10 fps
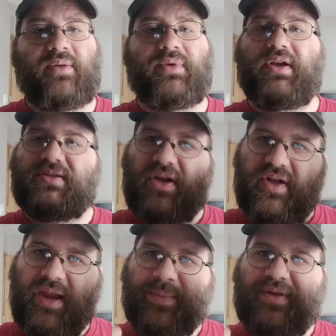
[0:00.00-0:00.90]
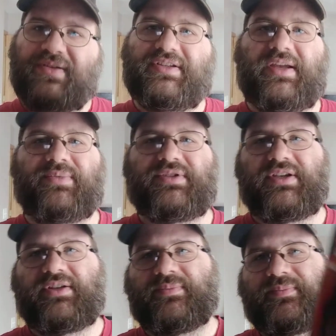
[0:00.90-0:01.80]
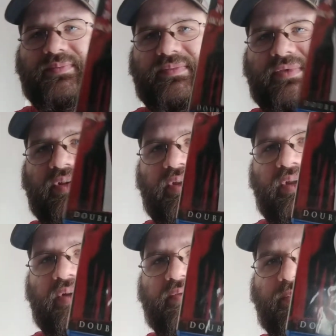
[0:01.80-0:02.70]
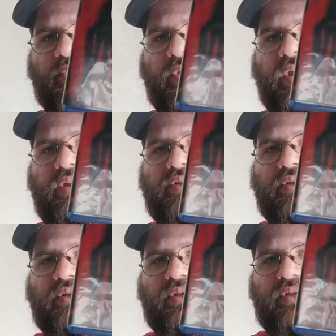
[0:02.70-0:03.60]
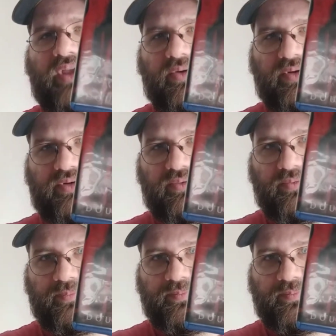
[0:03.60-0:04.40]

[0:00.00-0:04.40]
because they all happen in the same scene from The Rage, Carrie 2.